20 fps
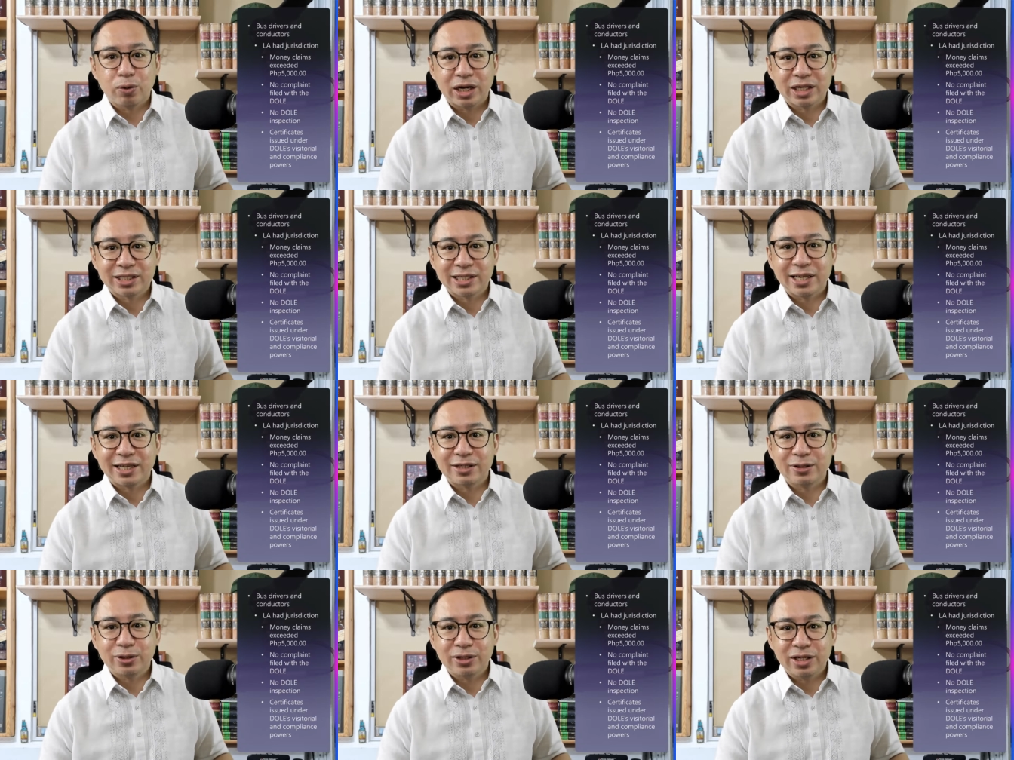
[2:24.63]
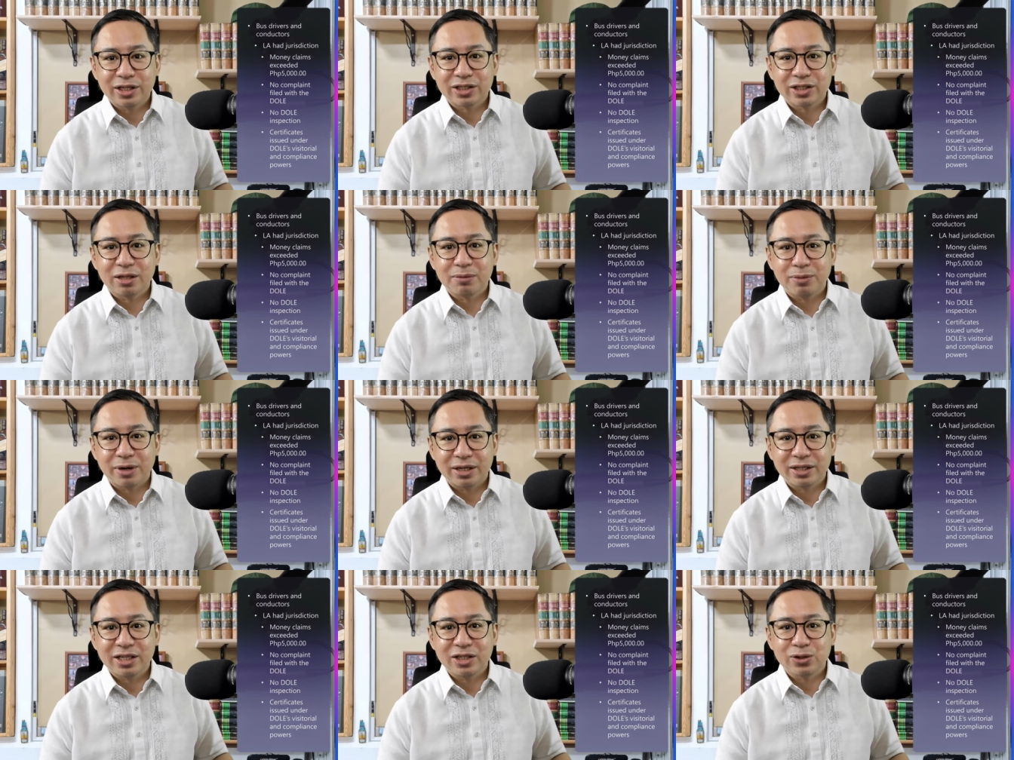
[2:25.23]

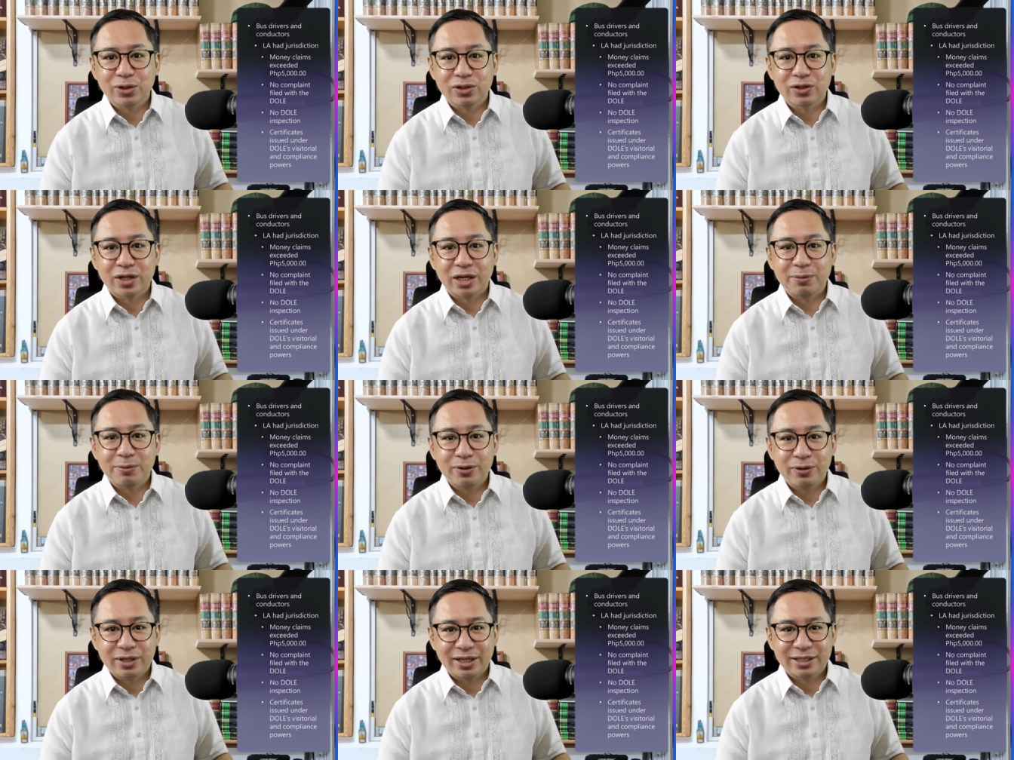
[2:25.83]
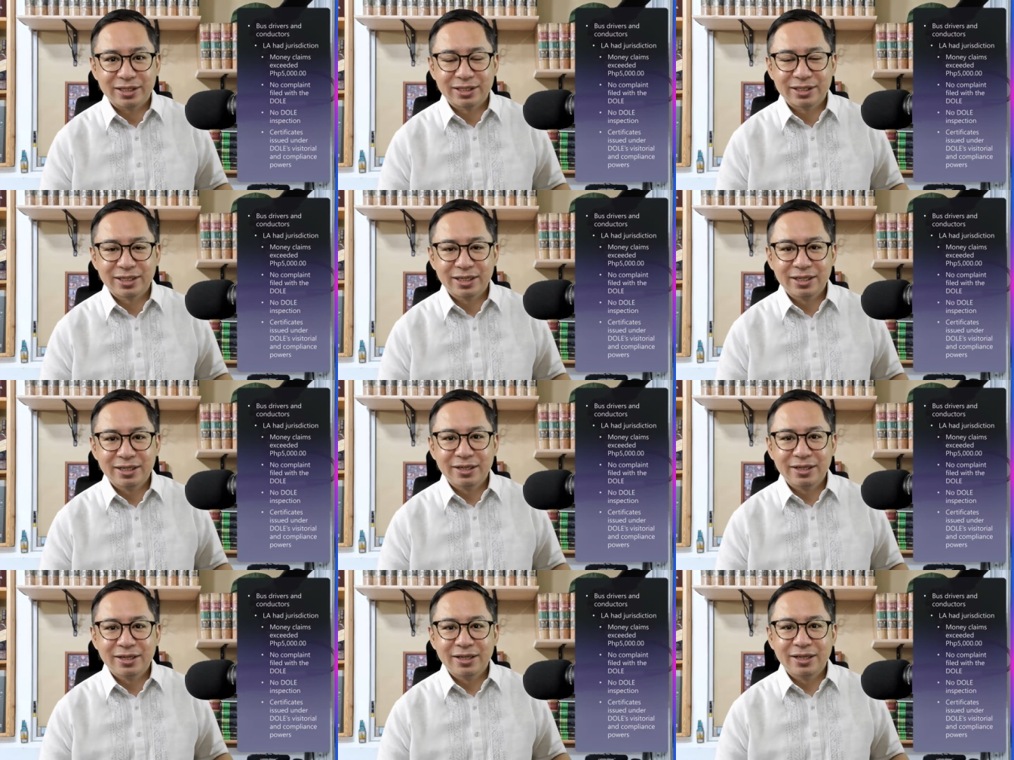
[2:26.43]
quasi-judicial bodies or tribunals.